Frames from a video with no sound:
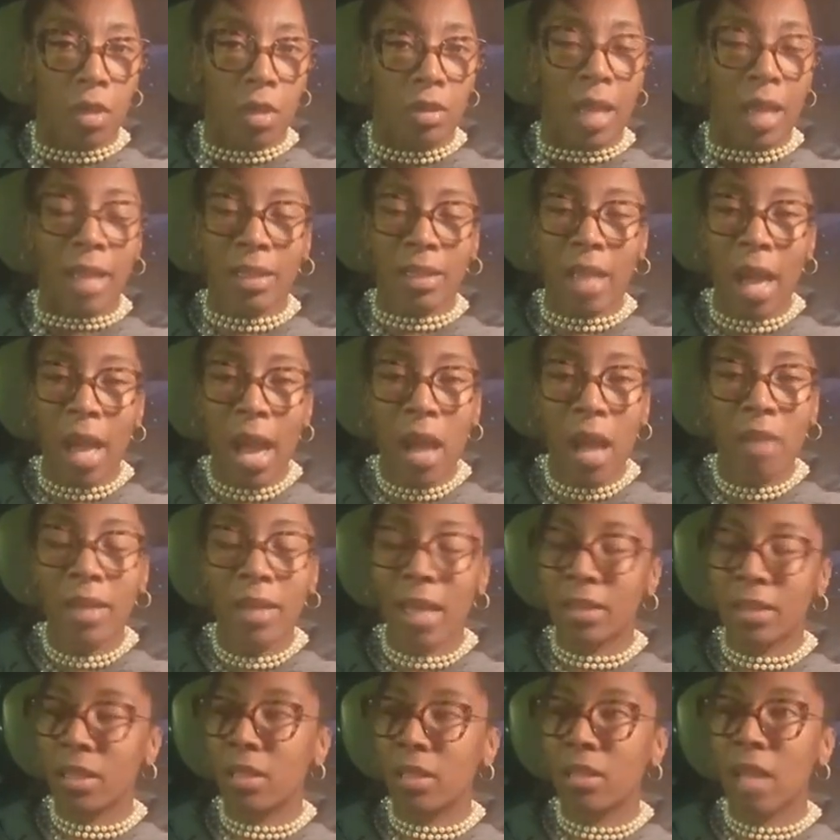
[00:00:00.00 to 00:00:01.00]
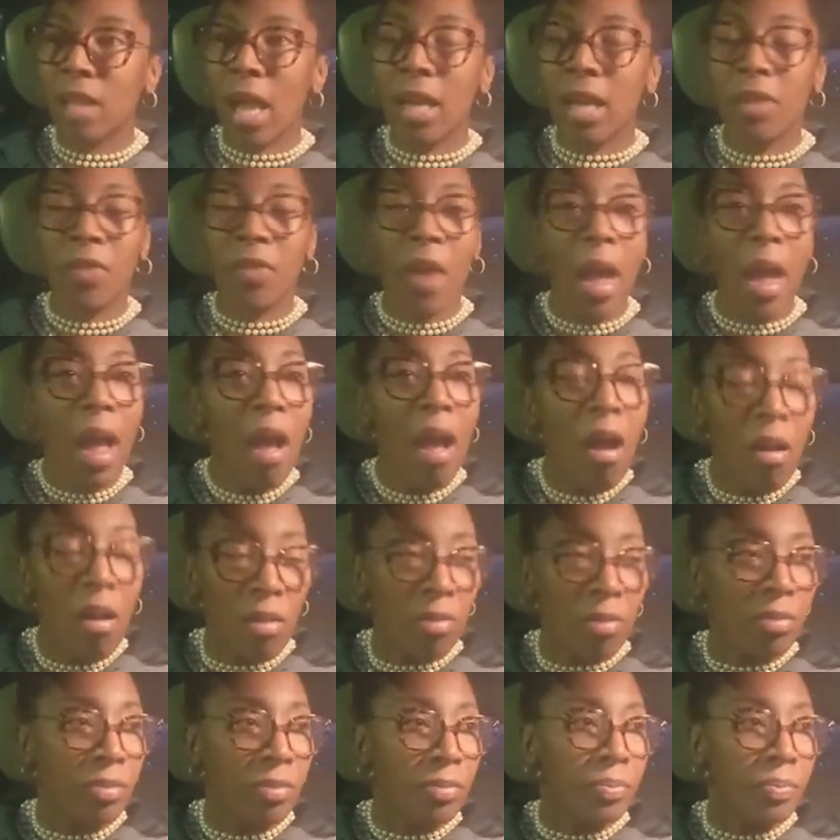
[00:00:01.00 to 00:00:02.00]
That's hell. That's the state of
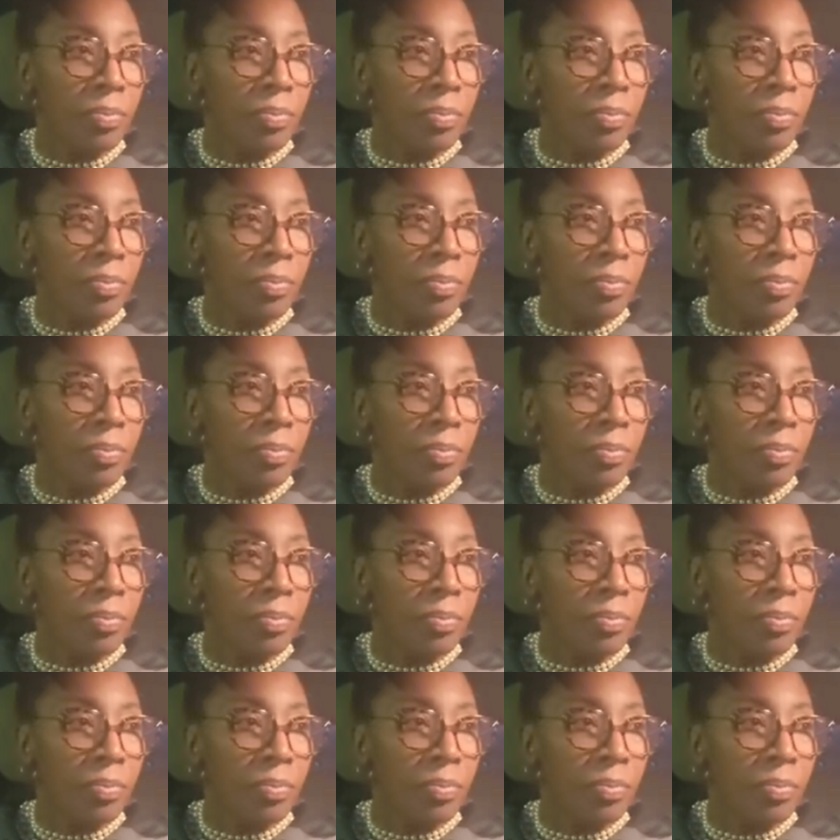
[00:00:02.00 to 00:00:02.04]
hell.